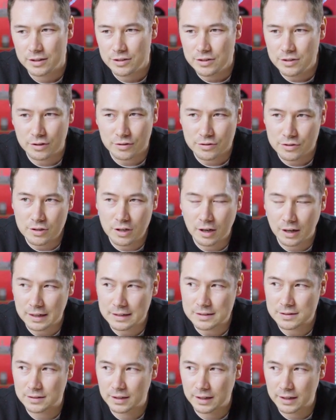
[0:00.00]
you know, you
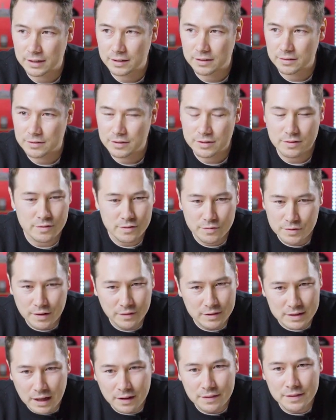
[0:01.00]
guys, like, you've
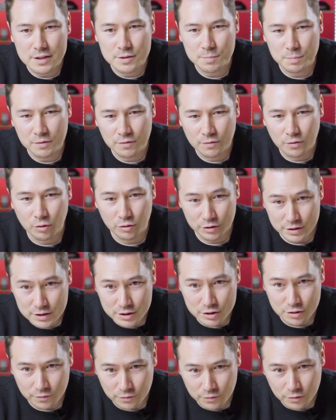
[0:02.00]
never done this before. This
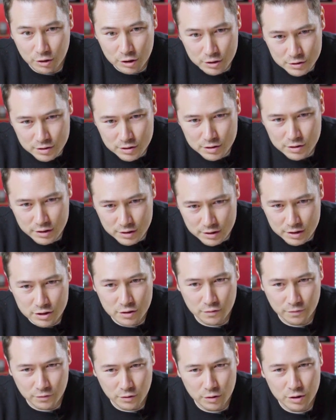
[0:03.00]
is your first, is this
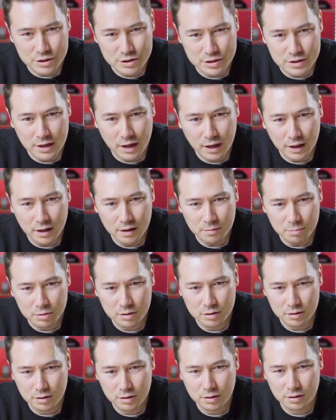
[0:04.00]
your first
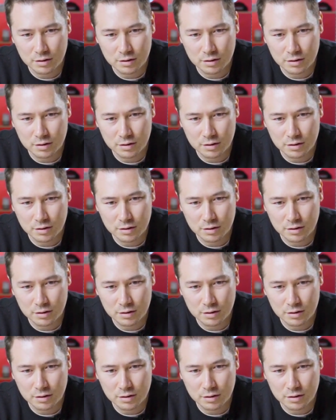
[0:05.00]
startup?